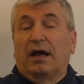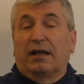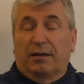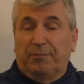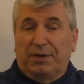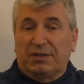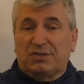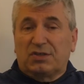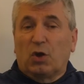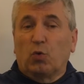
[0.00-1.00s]

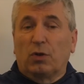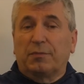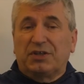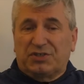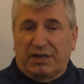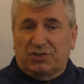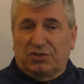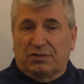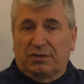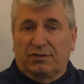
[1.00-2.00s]
Companies will be sanctioned.